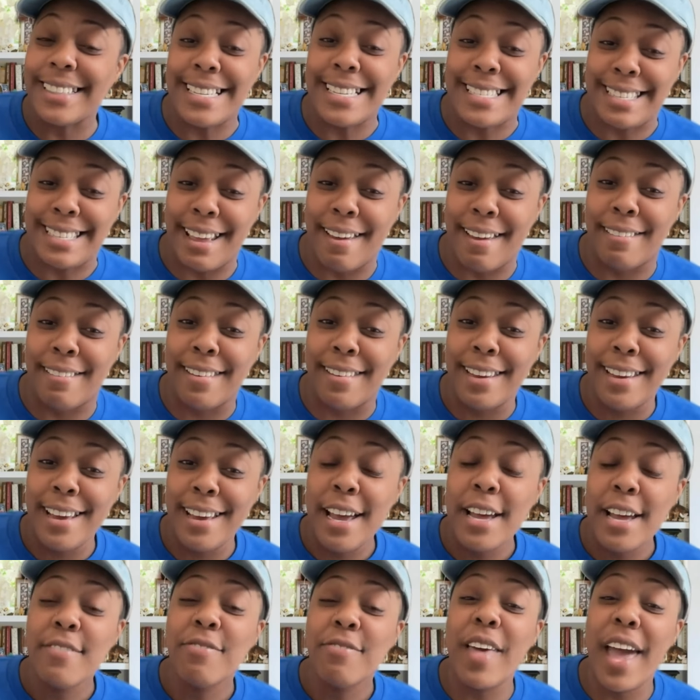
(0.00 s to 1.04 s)
Listen,
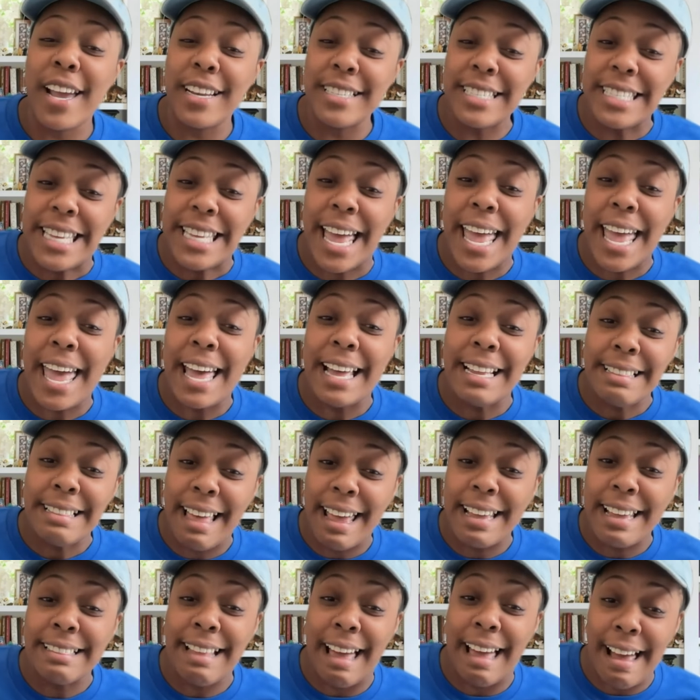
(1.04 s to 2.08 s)
thanks to L
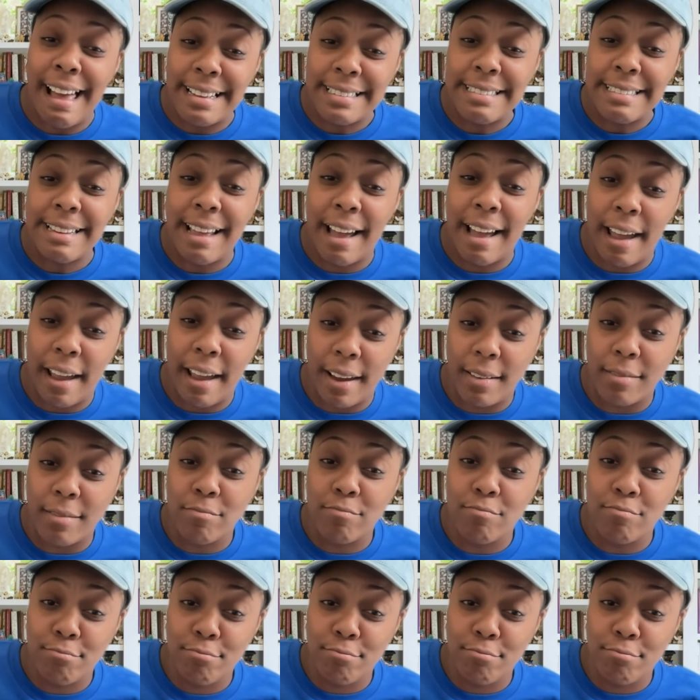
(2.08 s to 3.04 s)
A last night